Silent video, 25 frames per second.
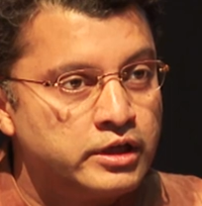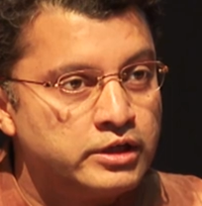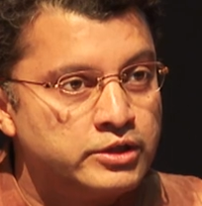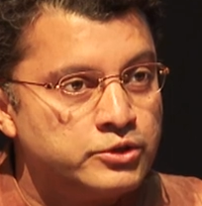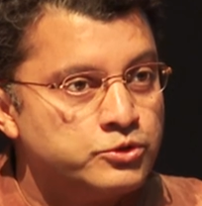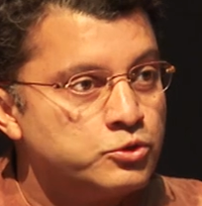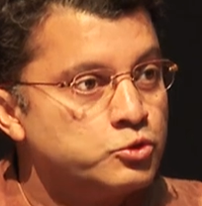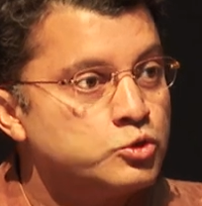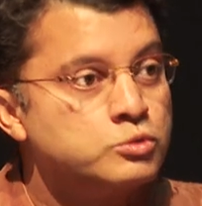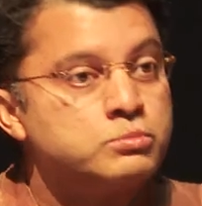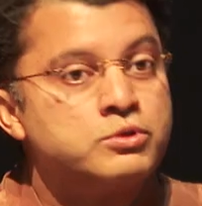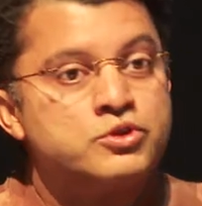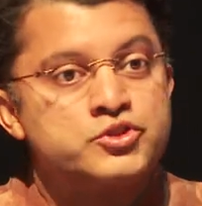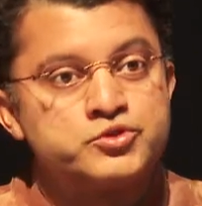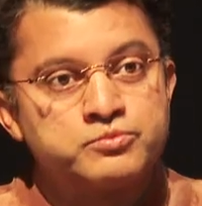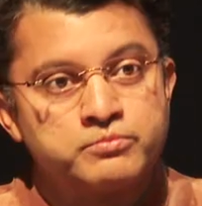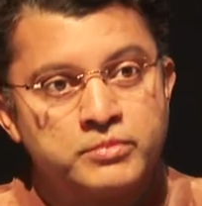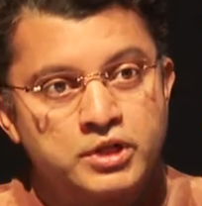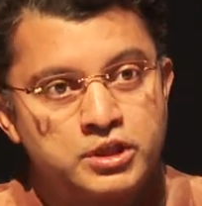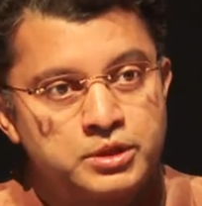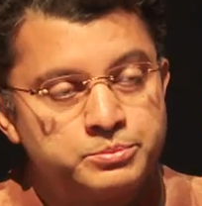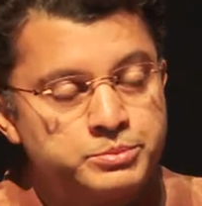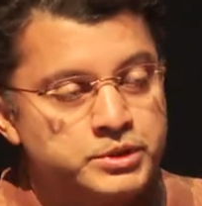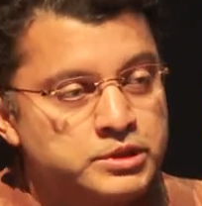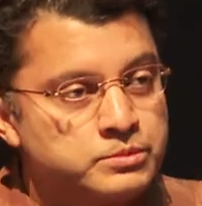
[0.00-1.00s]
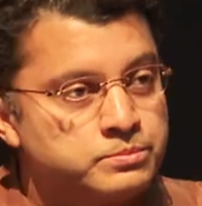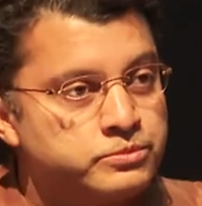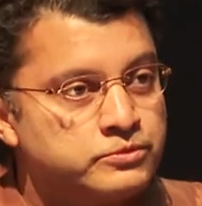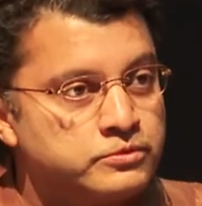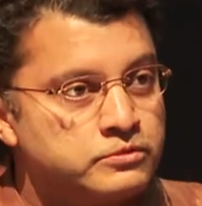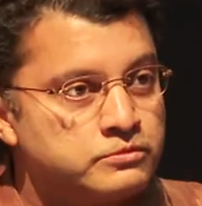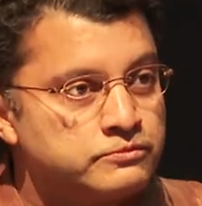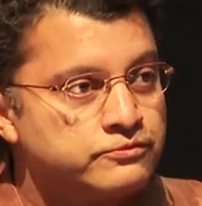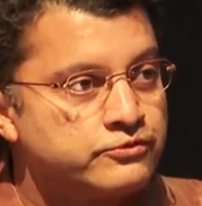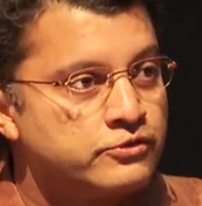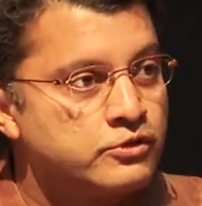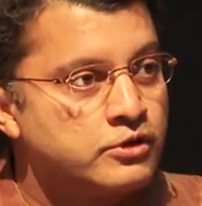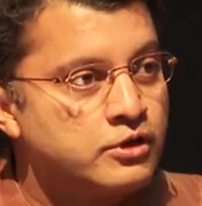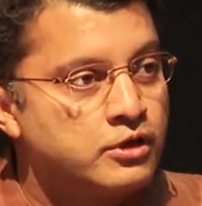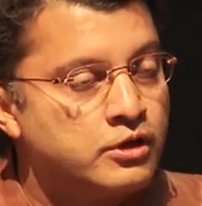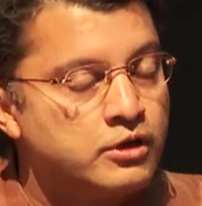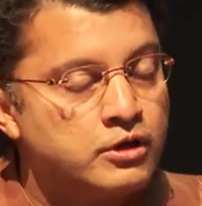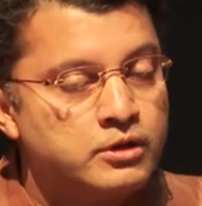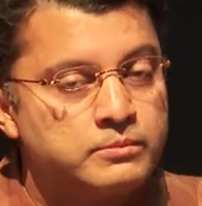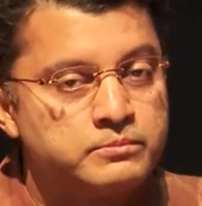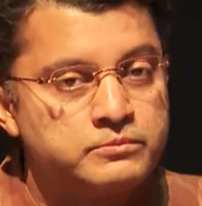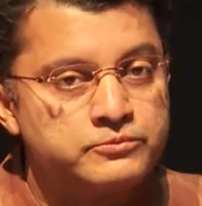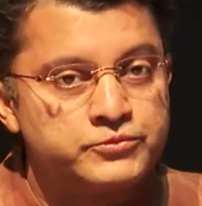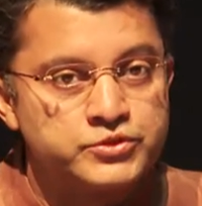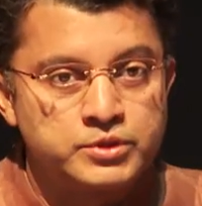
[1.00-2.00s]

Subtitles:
you know, uber smart people from